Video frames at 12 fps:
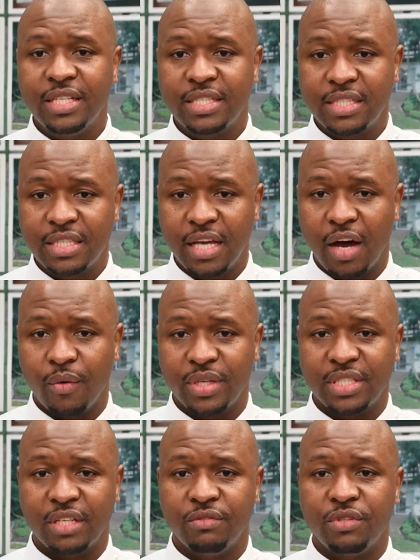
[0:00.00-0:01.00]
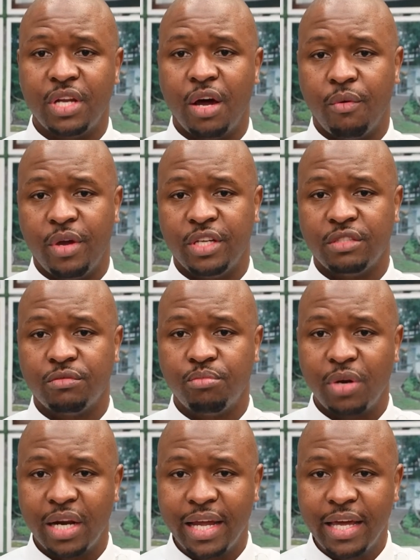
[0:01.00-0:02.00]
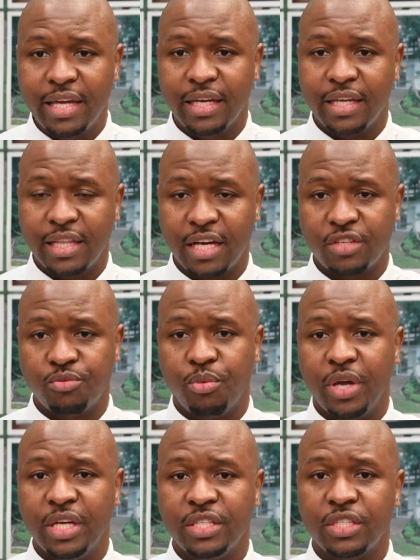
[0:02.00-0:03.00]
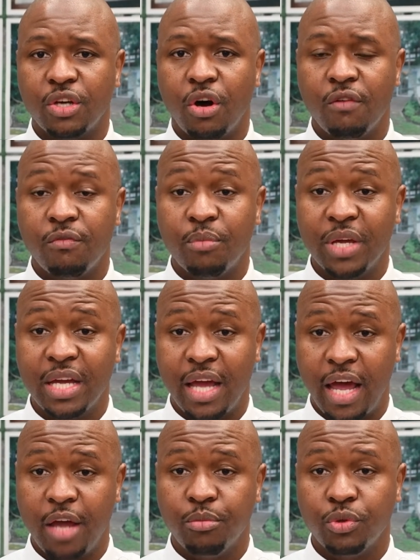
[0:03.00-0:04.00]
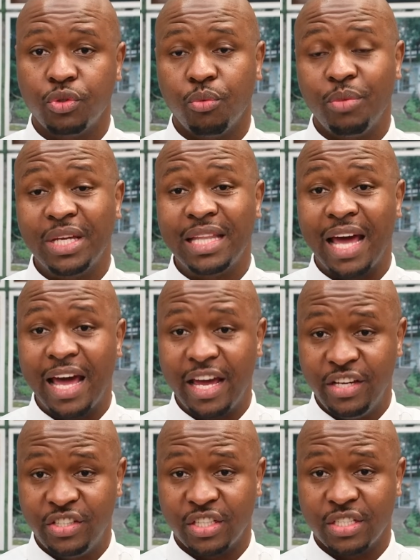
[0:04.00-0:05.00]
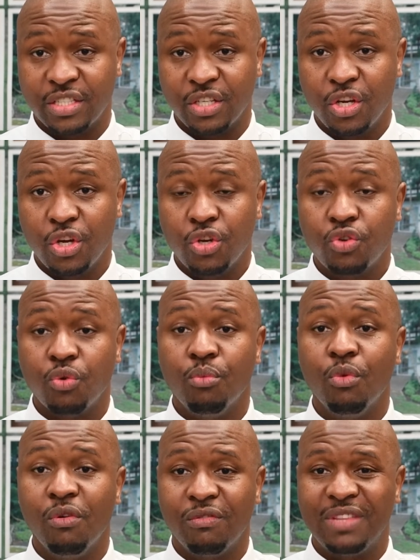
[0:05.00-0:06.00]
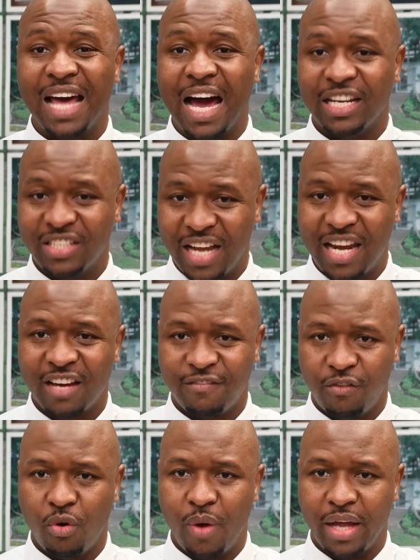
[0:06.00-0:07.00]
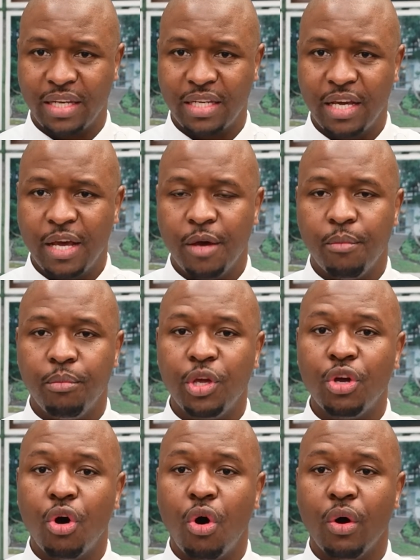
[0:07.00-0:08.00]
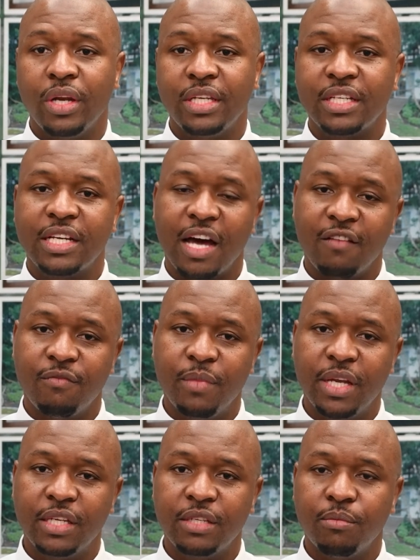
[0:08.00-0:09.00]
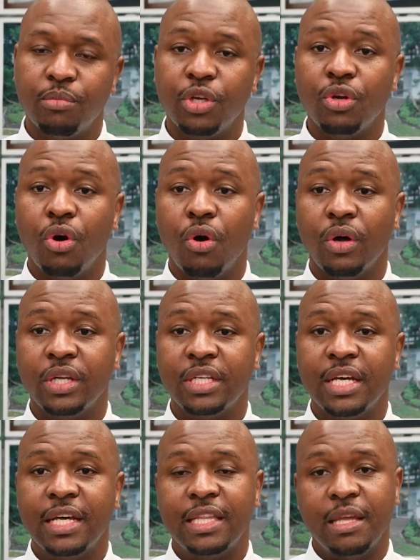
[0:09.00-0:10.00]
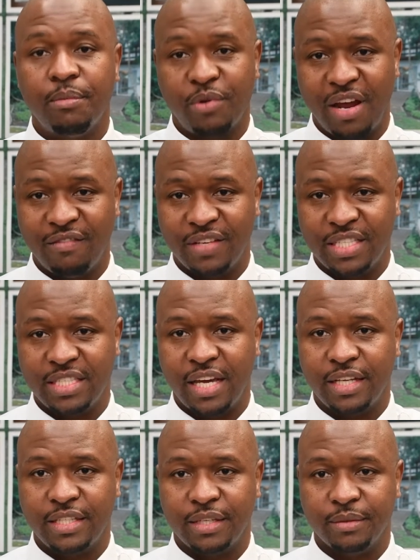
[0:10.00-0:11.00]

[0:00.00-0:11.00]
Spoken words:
see ourselves now as playing in that space of being able to being the agents to move the agenda forward beyond government, beyond the private sector.